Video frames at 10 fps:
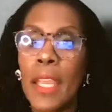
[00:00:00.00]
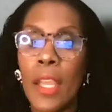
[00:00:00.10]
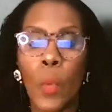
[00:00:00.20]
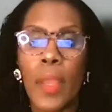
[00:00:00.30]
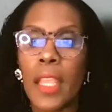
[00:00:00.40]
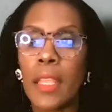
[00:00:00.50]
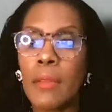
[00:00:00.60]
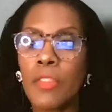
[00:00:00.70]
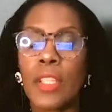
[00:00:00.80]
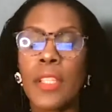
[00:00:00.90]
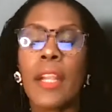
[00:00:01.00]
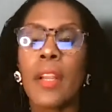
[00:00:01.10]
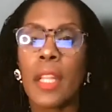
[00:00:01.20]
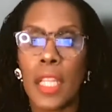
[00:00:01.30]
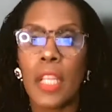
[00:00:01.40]
We
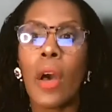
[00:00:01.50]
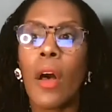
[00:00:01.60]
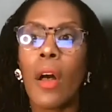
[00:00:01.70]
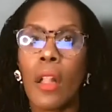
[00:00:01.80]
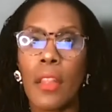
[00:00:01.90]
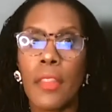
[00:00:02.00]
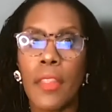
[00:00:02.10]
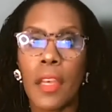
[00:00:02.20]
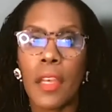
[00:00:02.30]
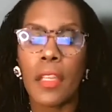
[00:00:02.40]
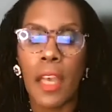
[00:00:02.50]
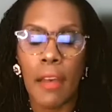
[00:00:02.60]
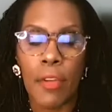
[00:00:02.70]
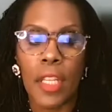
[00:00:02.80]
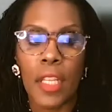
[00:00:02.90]
generically call the
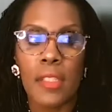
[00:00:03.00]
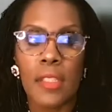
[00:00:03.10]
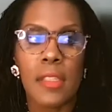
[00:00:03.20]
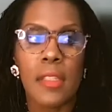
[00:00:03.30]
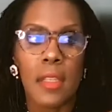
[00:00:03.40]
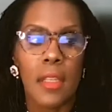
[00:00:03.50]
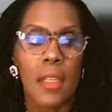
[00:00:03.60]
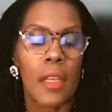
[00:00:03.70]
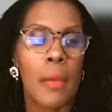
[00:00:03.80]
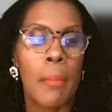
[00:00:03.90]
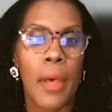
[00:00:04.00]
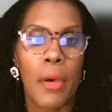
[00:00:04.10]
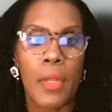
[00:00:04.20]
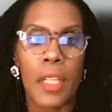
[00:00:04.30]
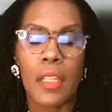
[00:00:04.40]
governance
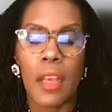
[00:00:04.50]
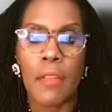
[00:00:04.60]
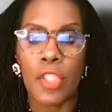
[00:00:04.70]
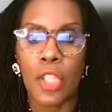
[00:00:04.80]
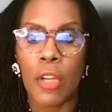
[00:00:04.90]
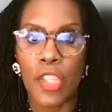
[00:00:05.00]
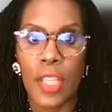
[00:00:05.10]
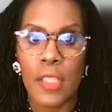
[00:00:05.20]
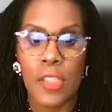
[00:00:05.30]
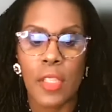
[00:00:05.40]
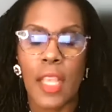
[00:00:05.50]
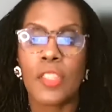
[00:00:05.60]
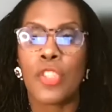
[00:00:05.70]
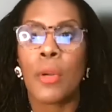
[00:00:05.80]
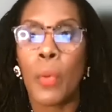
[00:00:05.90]
component of a church as
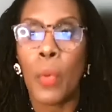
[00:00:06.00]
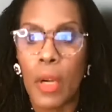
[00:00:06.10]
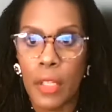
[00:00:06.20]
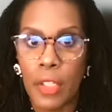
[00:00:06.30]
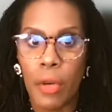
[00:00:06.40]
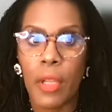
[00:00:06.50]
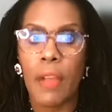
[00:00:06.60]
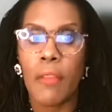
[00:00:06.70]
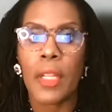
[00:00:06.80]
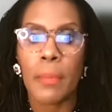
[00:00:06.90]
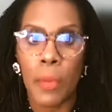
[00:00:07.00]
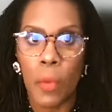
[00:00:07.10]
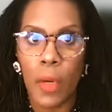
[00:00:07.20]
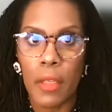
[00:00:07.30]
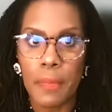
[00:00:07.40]
your board, your governing
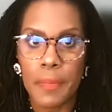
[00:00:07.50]
board.